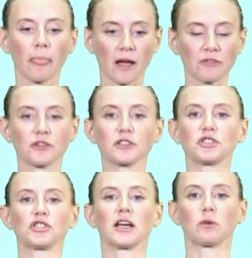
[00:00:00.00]
I
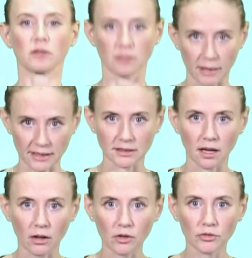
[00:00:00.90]
first check within
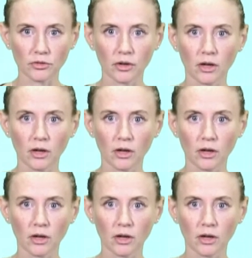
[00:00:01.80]
myself.